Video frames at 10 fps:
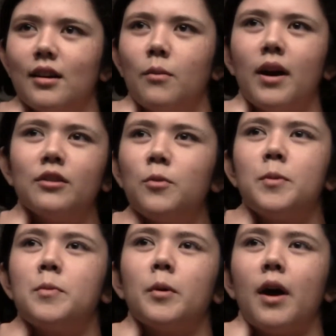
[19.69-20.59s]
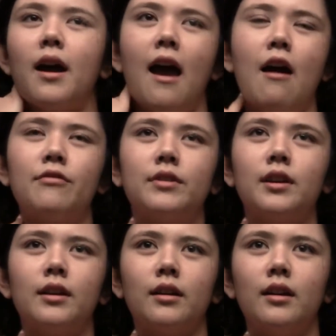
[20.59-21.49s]
Why do people have
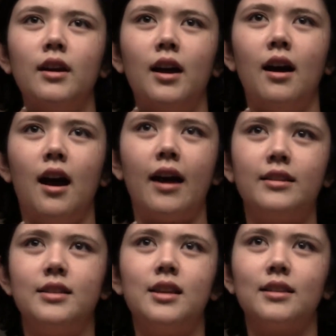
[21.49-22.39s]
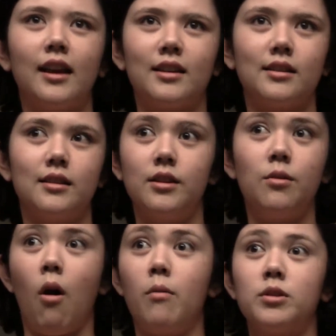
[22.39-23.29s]
the idea that you
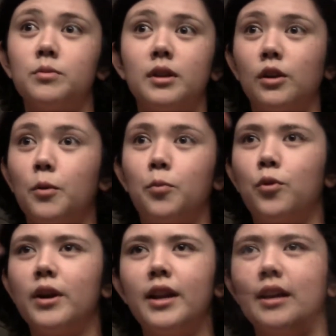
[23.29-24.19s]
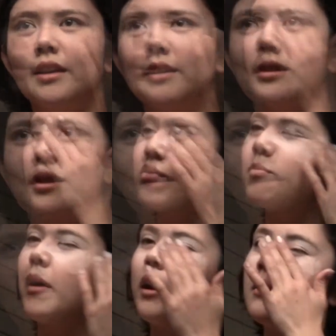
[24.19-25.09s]
always want to look pretty? Yeah, like
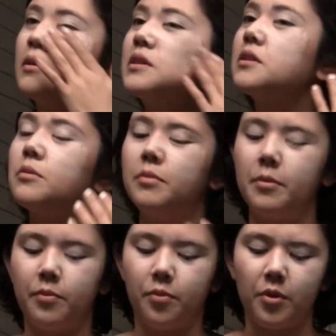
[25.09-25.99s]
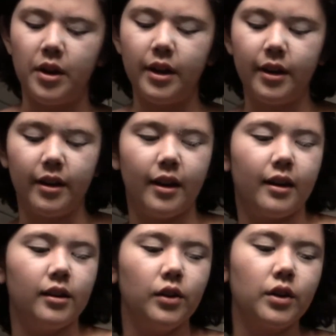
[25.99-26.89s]
everybody wants to be pretty
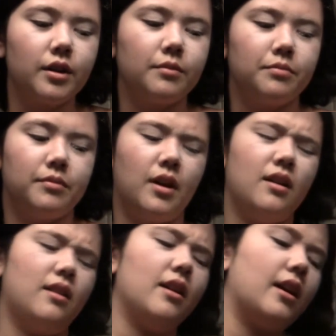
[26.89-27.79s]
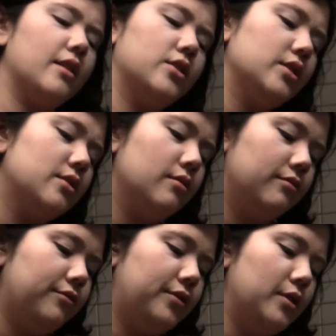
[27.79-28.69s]
and look. I just don't
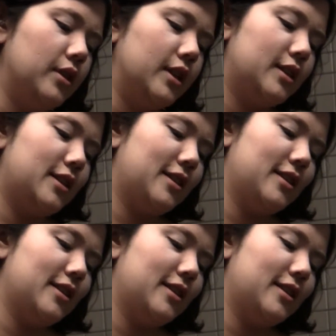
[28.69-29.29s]
feel it.